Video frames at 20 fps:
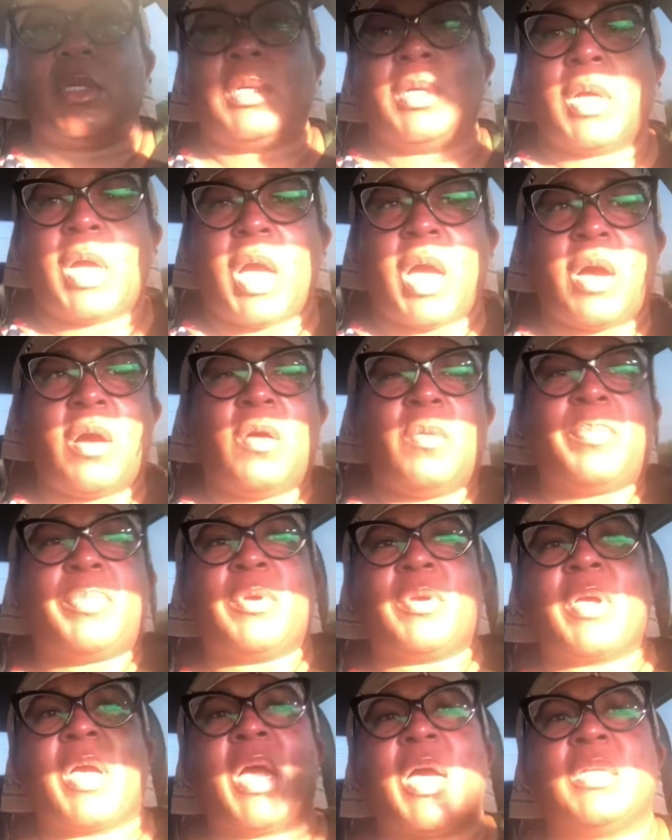I hope
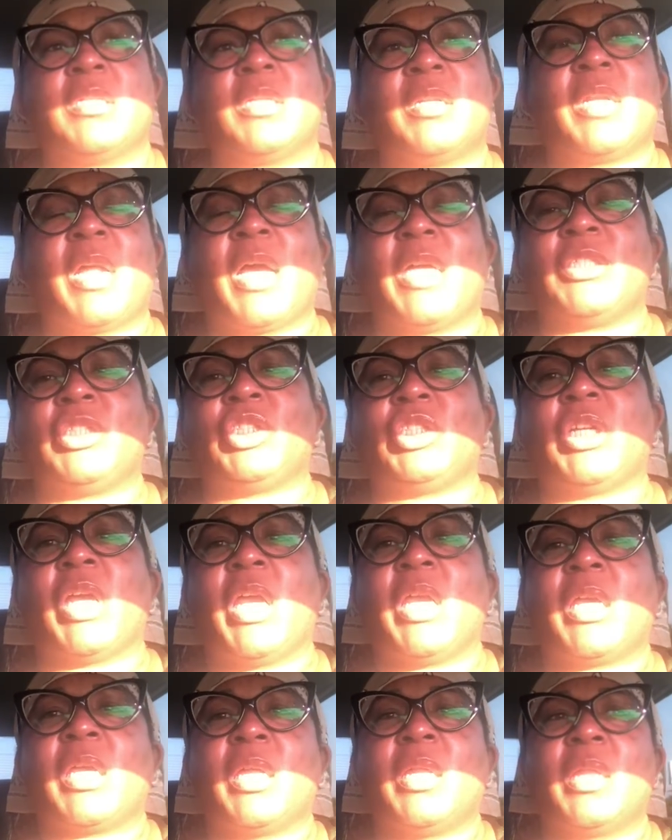you guys are not
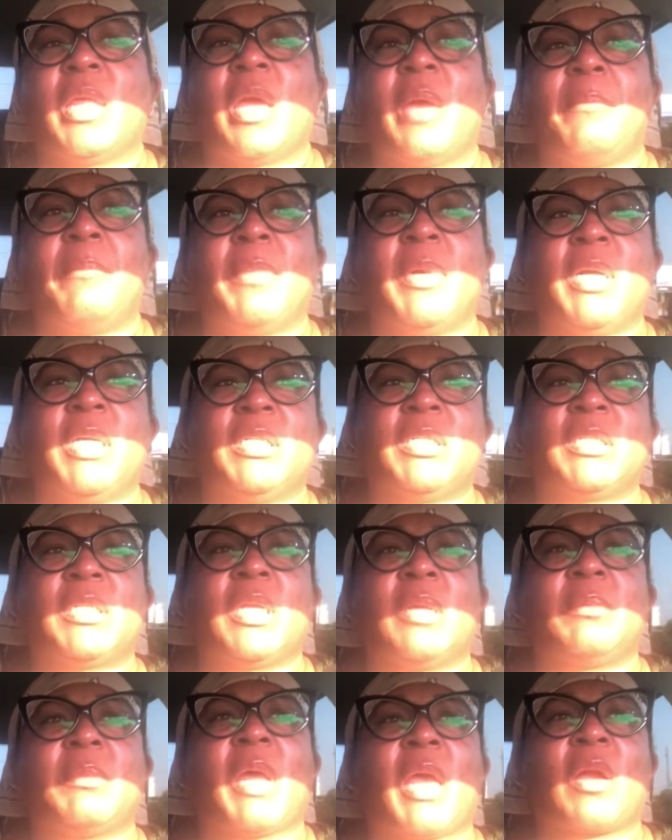shaking that much.
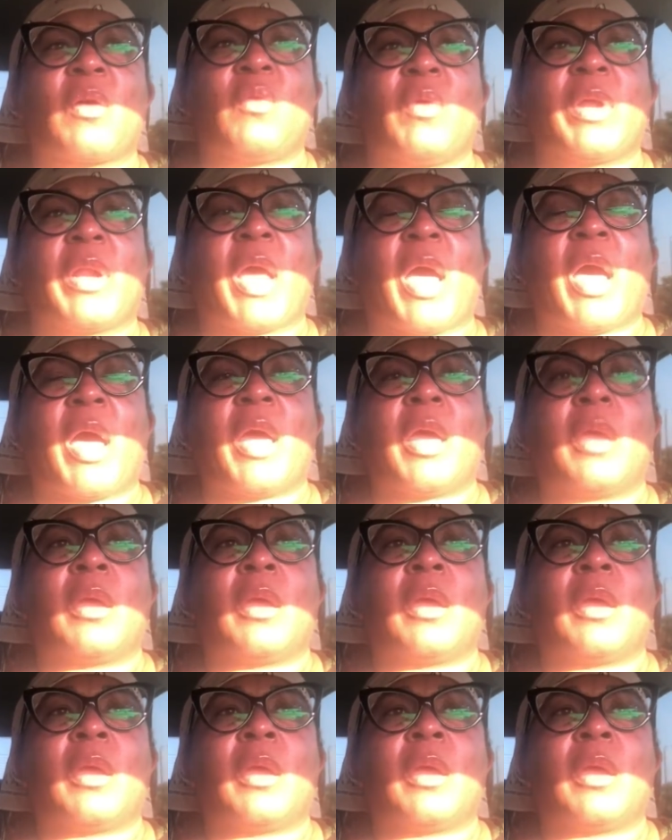Seems like when I